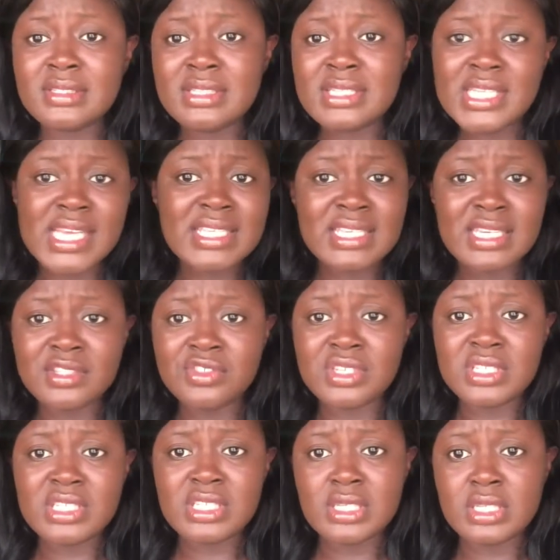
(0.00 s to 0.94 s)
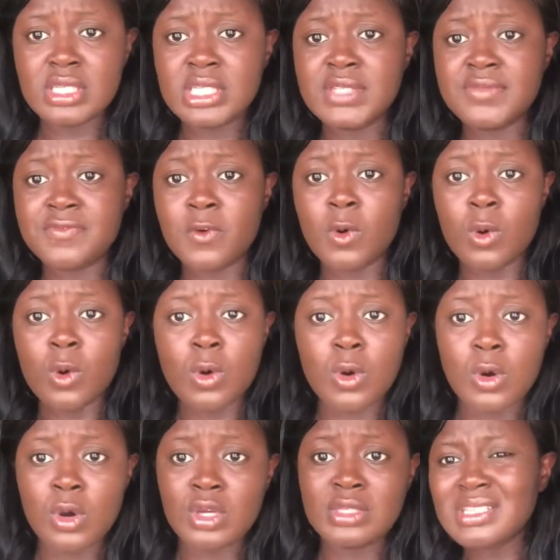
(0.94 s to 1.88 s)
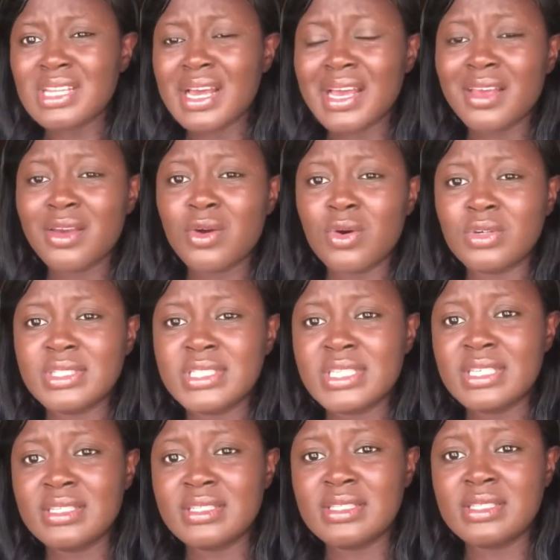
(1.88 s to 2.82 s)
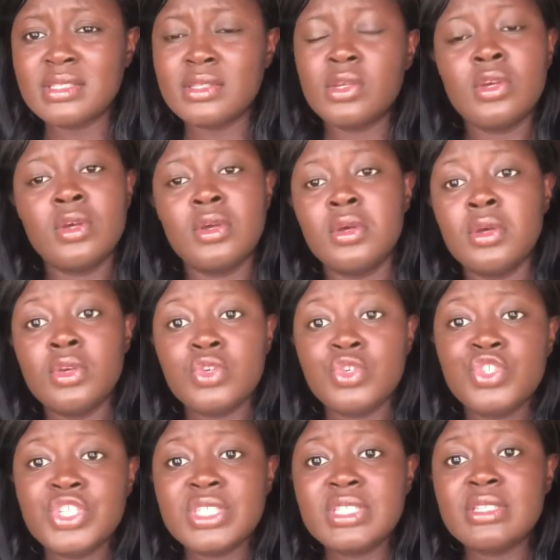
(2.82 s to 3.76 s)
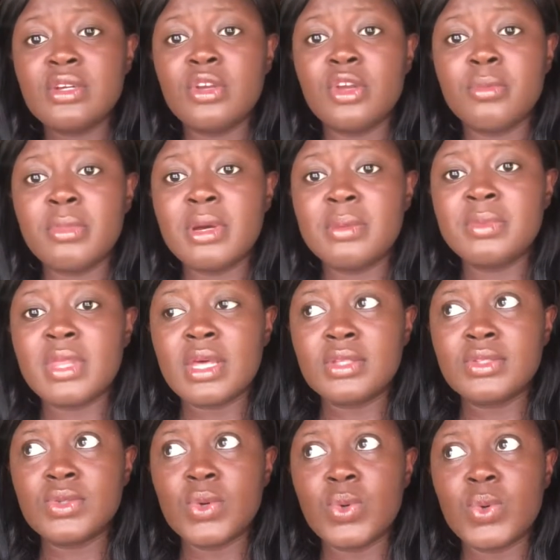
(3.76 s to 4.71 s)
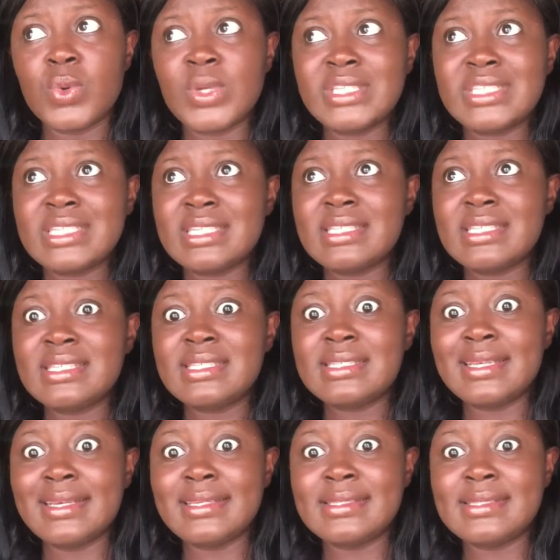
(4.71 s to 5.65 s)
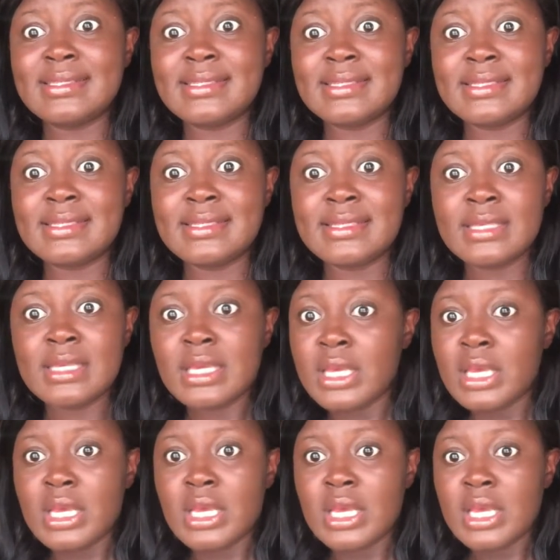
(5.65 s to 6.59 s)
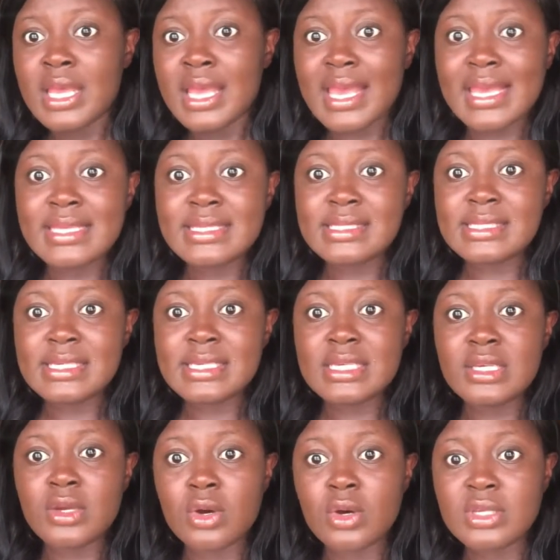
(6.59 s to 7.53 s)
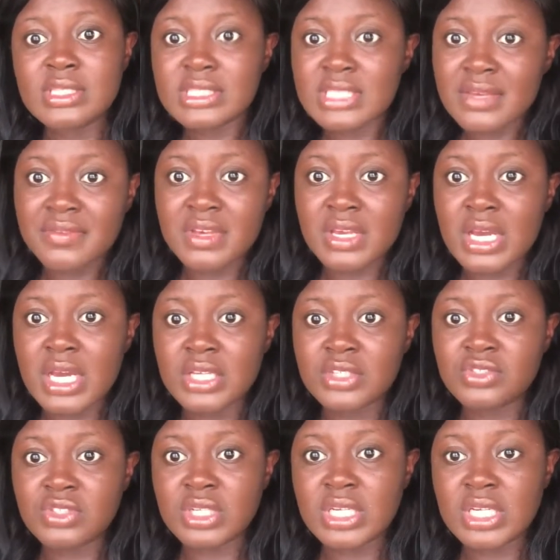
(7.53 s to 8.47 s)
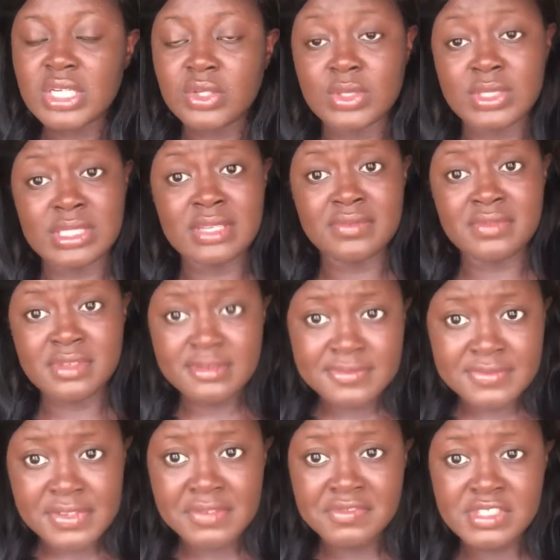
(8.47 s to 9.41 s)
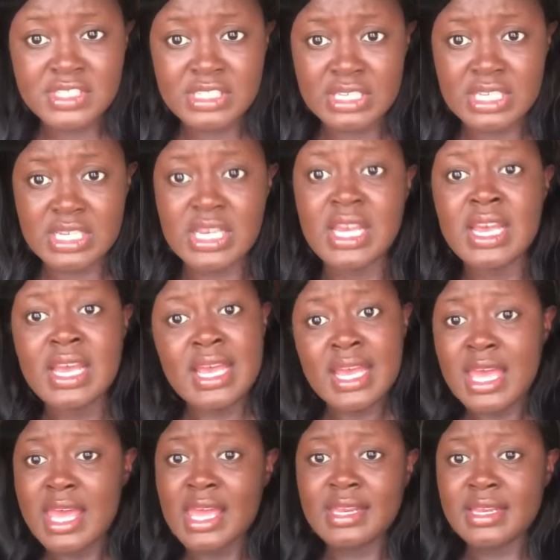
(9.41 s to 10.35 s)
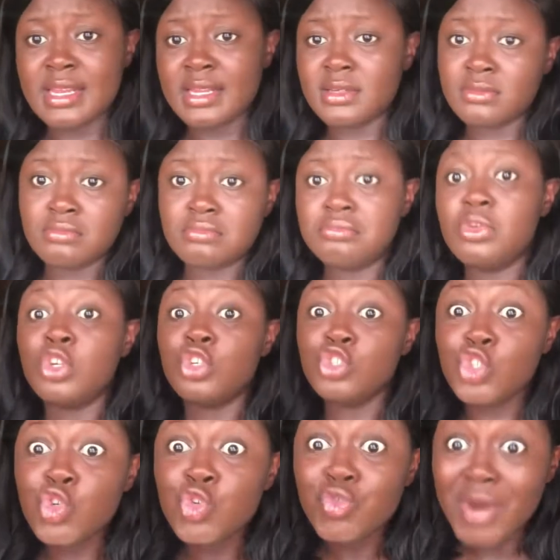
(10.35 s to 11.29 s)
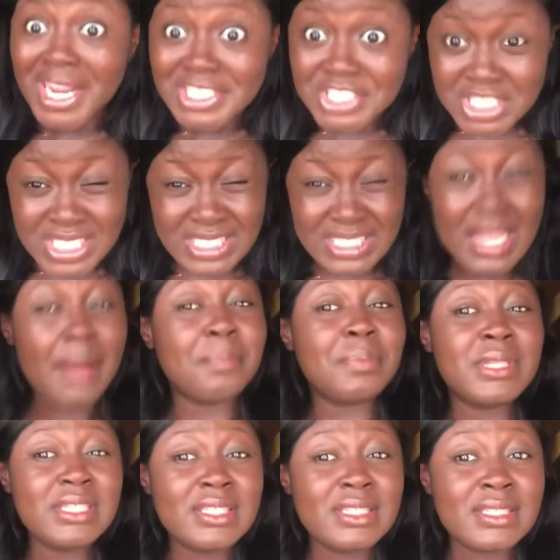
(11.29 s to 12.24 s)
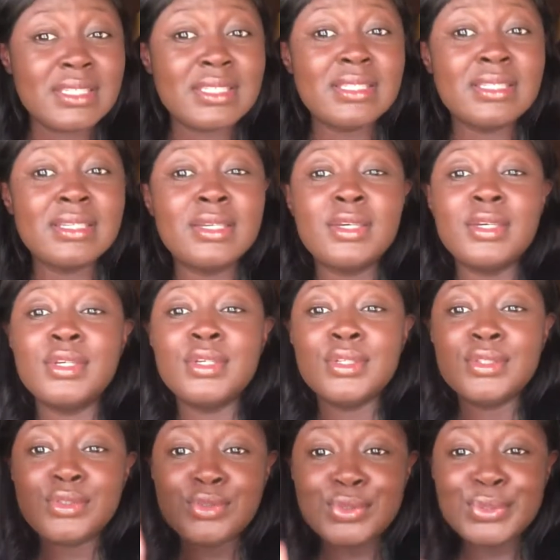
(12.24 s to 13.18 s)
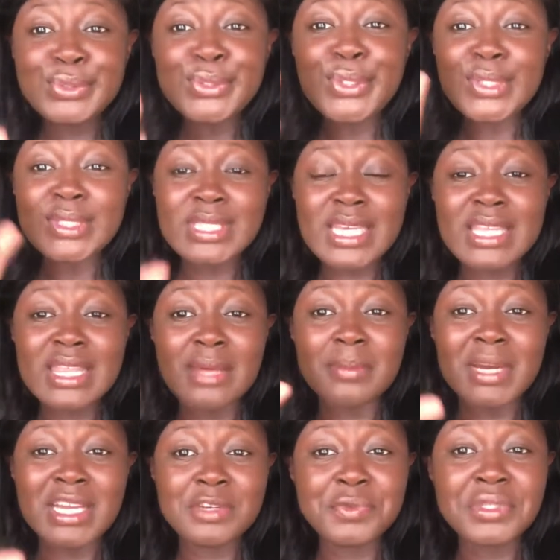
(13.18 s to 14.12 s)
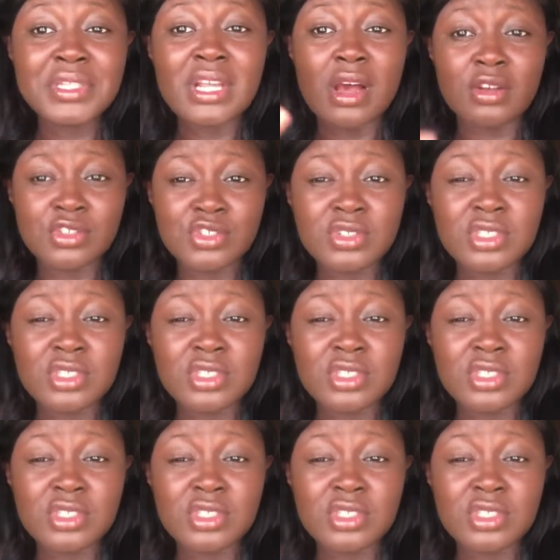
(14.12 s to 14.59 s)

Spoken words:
600 cedis for all 9 courses, you just tell your mom that, oh, it is 680 or 700 or 750, and then you register. Please do not take the money without